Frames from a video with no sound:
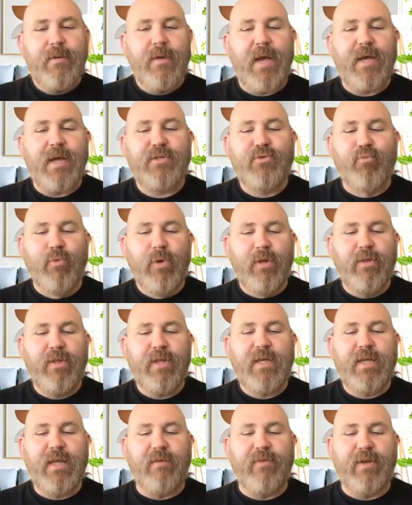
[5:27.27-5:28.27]
has
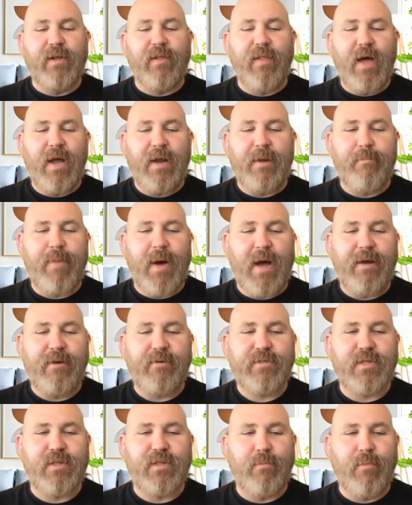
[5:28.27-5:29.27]
really given a lot of
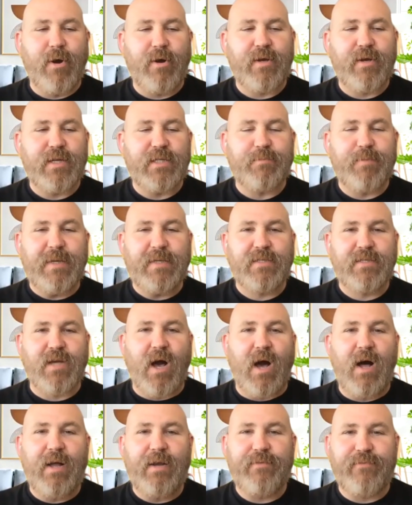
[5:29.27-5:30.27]
buyers in the market space
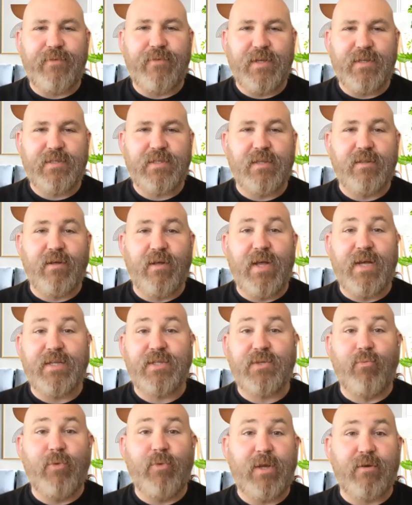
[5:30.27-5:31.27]
confidence in the
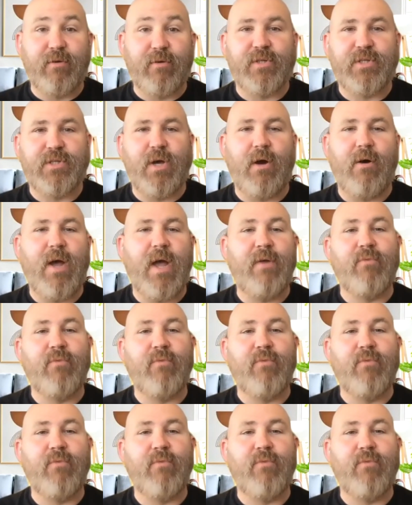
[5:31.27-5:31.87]
last week or so,